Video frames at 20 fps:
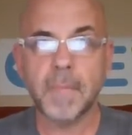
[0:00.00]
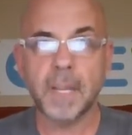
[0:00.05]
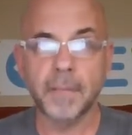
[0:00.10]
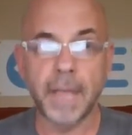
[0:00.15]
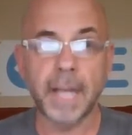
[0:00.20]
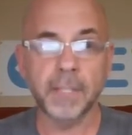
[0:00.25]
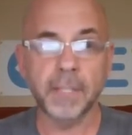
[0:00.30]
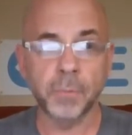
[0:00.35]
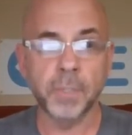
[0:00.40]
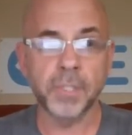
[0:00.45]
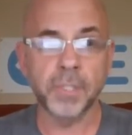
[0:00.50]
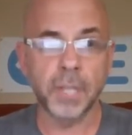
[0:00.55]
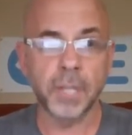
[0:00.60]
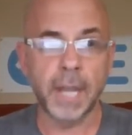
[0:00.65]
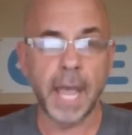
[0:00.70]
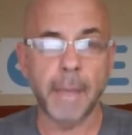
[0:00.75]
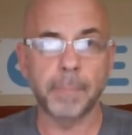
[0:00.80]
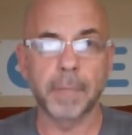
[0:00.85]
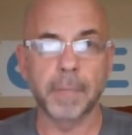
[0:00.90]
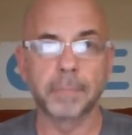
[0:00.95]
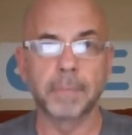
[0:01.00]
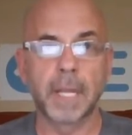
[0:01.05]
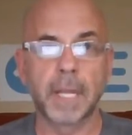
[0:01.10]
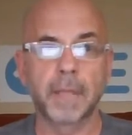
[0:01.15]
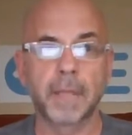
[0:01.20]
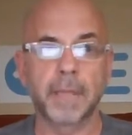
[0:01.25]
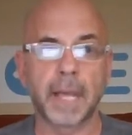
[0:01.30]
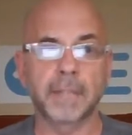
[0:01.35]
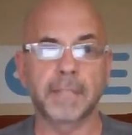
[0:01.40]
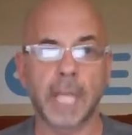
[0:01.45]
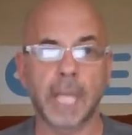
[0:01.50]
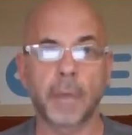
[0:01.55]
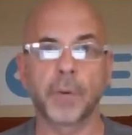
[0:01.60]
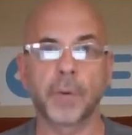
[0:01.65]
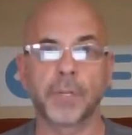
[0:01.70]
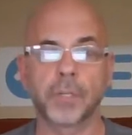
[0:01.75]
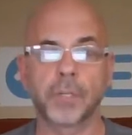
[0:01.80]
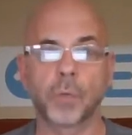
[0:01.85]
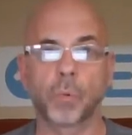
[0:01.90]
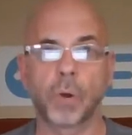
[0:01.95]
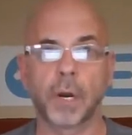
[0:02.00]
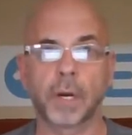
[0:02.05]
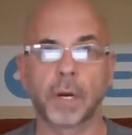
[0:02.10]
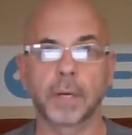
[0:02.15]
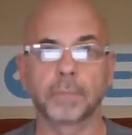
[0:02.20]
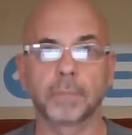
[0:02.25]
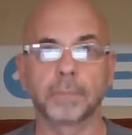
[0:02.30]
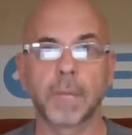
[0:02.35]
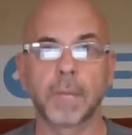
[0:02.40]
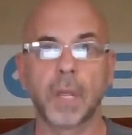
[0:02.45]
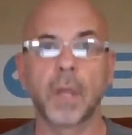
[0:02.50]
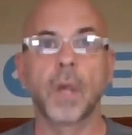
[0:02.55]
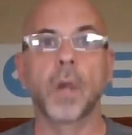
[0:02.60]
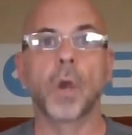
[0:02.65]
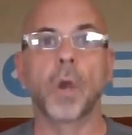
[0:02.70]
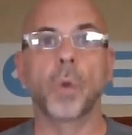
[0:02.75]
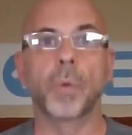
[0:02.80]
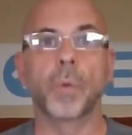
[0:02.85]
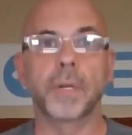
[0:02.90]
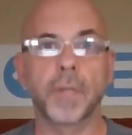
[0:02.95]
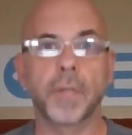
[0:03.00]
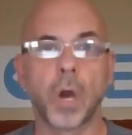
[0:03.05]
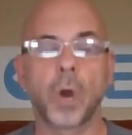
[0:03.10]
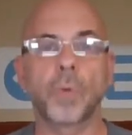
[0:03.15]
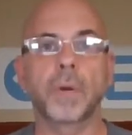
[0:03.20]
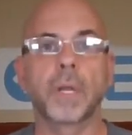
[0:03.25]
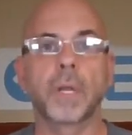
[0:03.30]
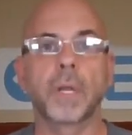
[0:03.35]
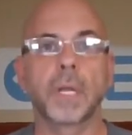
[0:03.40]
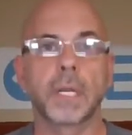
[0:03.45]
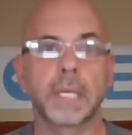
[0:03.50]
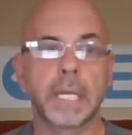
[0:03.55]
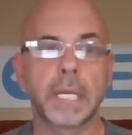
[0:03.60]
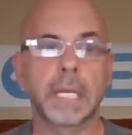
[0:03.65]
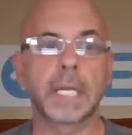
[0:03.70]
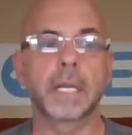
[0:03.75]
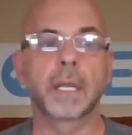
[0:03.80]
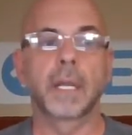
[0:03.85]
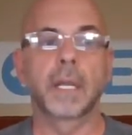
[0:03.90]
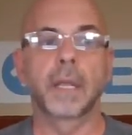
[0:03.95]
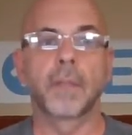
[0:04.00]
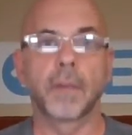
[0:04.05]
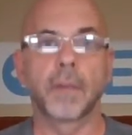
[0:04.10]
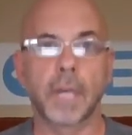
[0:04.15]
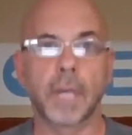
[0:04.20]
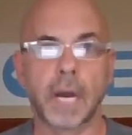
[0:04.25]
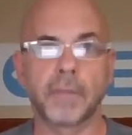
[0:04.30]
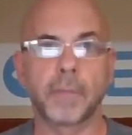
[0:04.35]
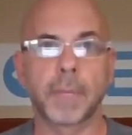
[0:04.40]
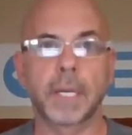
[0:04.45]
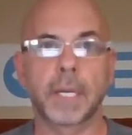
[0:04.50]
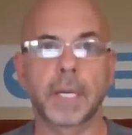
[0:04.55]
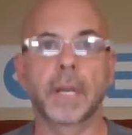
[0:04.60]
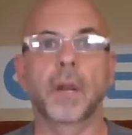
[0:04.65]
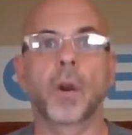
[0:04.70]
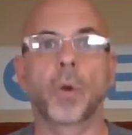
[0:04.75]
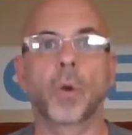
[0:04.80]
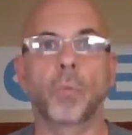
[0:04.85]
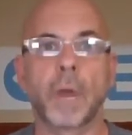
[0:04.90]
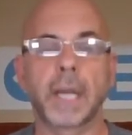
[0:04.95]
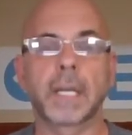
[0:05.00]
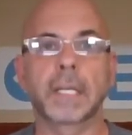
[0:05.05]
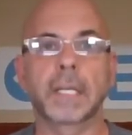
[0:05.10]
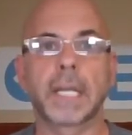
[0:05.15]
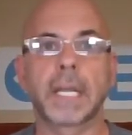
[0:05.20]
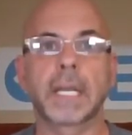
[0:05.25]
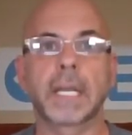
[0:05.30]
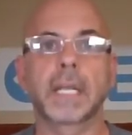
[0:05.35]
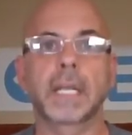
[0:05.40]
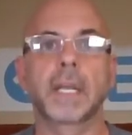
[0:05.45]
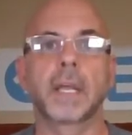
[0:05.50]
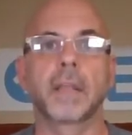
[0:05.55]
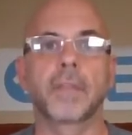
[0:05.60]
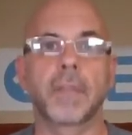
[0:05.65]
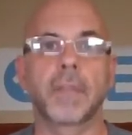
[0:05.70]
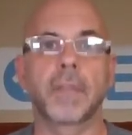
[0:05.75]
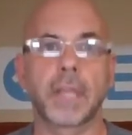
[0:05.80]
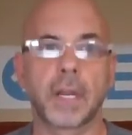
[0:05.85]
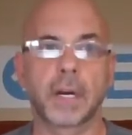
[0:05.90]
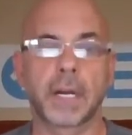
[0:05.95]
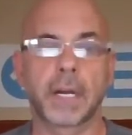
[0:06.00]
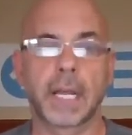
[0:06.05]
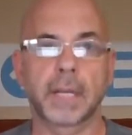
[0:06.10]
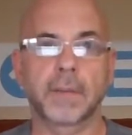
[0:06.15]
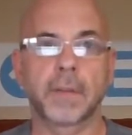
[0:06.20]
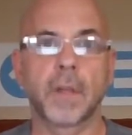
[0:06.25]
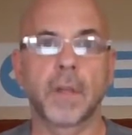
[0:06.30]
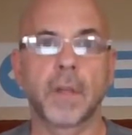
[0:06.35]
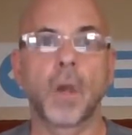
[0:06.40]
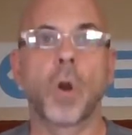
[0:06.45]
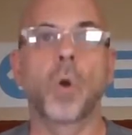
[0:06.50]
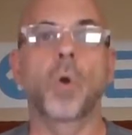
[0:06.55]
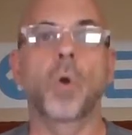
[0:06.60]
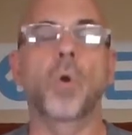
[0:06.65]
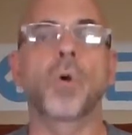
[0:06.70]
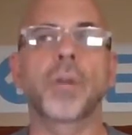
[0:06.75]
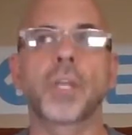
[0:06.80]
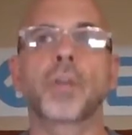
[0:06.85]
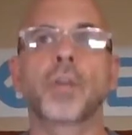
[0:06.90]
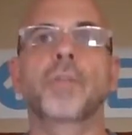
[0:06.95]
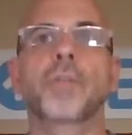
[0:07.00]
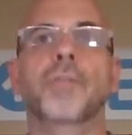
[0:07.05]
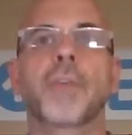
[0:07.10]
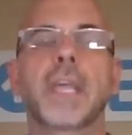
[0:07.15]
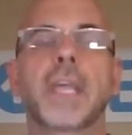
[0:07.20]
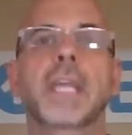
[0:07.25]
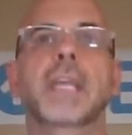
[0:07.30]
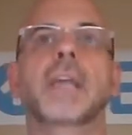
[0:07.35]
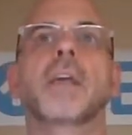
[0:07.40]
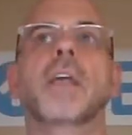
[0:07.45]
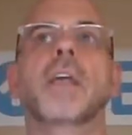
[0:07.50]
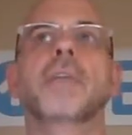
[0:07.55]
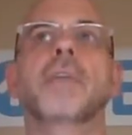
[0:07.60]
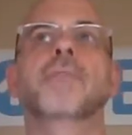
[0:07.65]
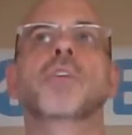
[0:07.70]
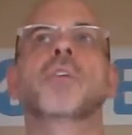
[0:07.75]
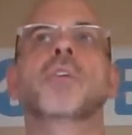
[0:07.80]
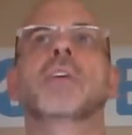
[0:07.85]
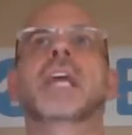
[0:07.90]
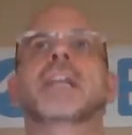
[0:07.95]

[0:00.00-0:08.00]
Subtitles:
That's what should happen. That's how it should work. We don't need the government regulating the internet. Who do you think, if you